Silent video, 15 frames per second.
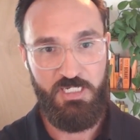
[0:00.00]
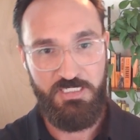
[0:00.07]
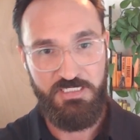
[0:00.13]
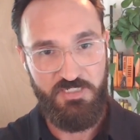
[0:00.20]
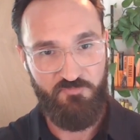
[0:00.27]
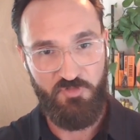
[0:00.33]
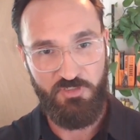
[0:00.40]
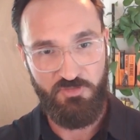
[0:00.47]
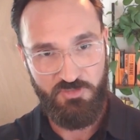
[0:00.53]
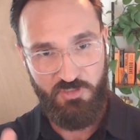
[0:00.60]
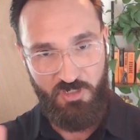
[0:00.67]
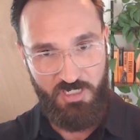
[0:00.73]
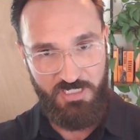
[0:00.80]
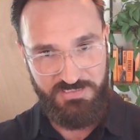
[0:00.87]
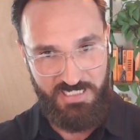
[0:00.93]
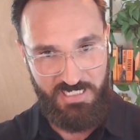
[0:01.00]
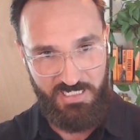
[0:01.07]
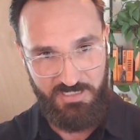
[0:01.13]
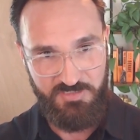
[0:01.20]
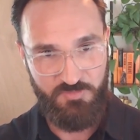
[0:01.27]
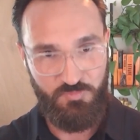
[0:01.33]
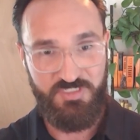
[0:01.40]
in different
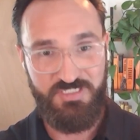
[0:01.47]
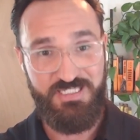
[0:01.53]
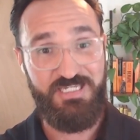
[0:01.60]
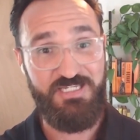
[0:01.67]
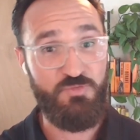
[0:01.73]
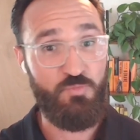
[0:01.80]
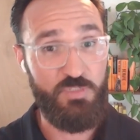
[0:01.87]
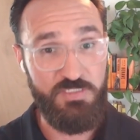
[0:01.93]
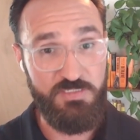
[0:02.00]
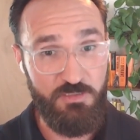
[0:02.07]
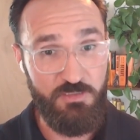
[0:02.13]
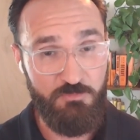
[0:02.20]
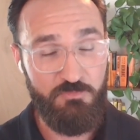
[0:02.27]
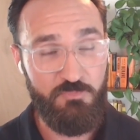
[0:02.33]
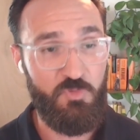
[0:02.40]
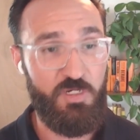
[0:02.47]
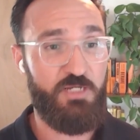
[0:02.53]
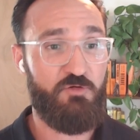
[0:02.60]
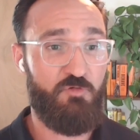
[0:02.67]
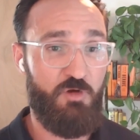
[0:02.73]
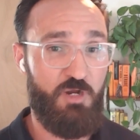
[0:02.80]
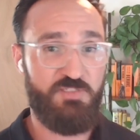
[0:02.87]
contexts, which then is wisdom, right?
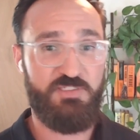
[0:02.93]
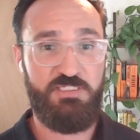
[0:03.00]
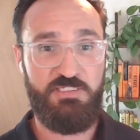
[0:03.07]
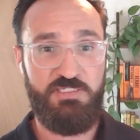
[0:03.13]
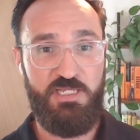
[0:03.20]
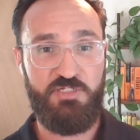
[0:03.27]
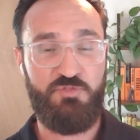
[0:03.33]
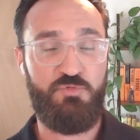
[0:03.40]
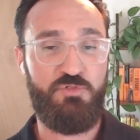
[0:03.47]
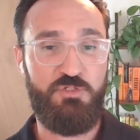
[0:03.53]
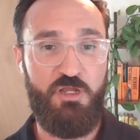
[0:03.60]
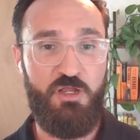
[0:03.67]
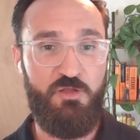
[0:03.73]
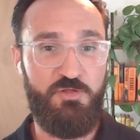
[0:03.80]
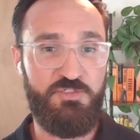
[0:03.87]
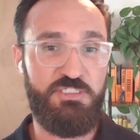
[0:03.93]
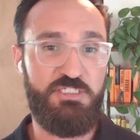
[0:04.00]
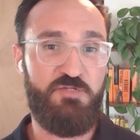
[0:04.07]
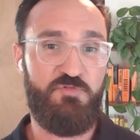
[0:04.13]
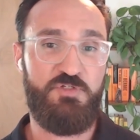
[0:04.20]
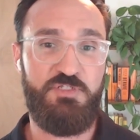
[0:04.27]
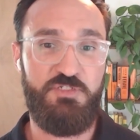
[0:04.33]
Cross-contextual knowledge in
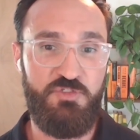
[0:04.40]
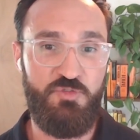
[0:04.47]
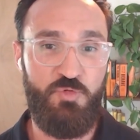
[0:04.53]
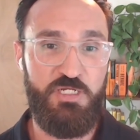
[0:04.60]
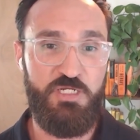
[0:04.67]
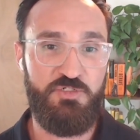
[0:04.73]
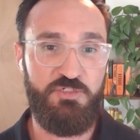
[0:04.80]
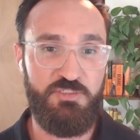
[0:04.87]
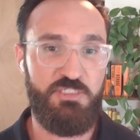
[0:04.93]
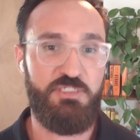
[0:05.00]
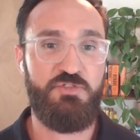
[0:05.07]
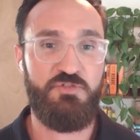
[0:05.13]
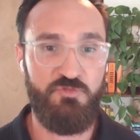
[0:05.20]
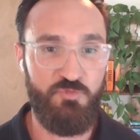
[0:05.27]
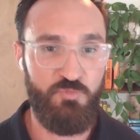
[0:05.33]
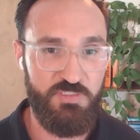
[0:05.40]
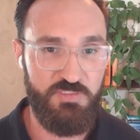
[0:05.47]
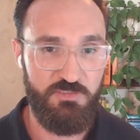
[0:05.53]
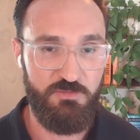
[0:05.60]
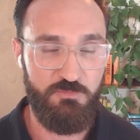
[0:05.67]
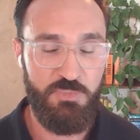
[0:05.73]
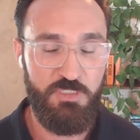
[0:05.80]
different situations is true
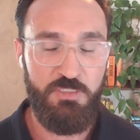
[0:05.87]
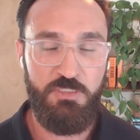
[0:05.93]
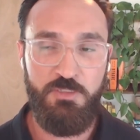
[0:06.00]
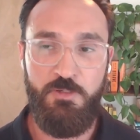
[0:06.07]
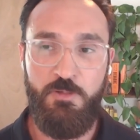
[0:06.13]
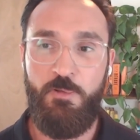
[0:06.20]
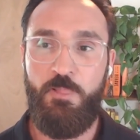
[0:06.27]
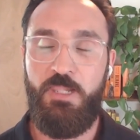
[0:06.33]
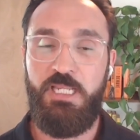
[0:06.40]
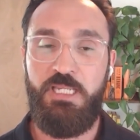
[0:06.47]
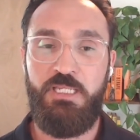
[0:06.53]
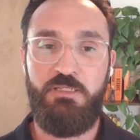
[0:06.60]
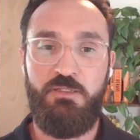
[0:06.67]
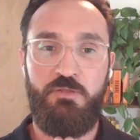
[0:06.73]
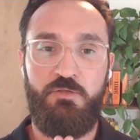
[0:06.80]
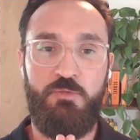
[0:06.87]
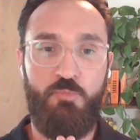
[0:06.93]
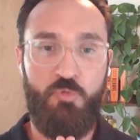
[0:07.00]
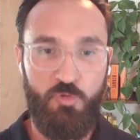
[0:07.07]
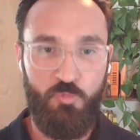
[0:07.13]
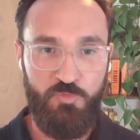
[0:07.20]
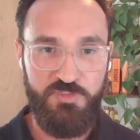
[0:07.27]
wisdom. And the
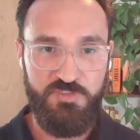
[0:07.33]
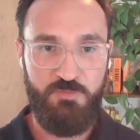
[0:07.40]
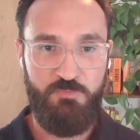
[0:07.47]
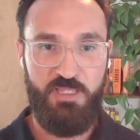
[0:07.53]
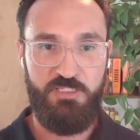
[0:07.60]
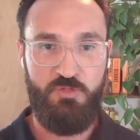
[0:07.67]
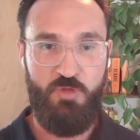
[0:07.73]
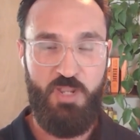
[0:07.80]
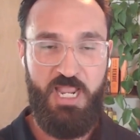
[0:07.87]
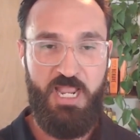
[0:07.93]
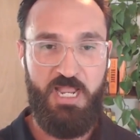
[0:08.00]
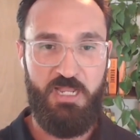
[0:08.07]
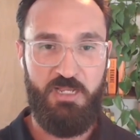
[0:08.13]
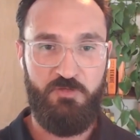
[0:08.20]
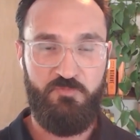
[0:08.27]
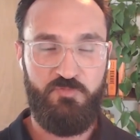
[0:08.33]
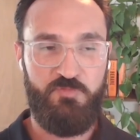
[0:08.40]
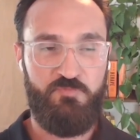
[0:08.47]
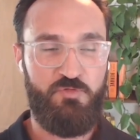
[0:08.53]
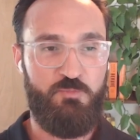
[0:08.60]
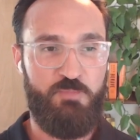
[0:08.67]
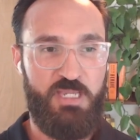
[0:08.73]
more wisdom that you have,
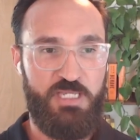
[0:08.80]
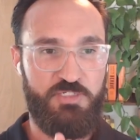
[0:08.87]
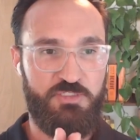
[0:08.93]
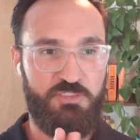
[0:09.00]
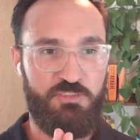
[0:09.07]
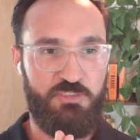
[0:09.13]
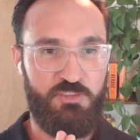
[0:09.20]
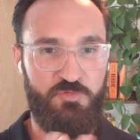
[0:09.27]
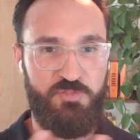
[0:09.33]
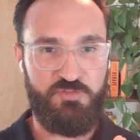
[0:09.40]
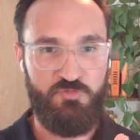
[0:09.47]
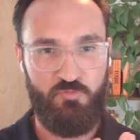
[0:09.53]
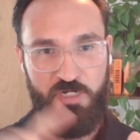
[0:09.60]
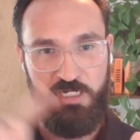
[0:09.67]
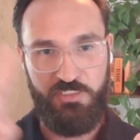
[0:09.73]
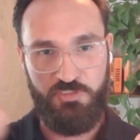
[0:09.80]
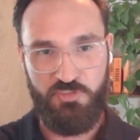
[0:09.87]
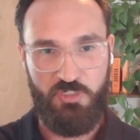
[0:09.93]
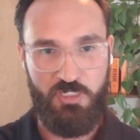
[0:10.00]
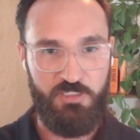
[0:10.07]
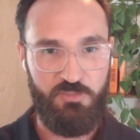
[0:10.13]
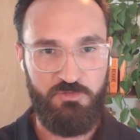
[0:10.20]
if you imagine, this right
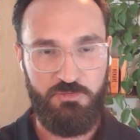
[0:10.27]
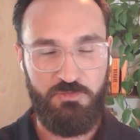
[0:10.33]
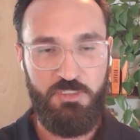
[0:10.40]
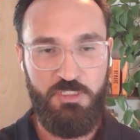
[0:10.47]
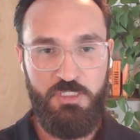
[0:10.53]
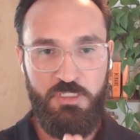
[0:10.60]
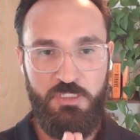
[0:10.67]
triangle,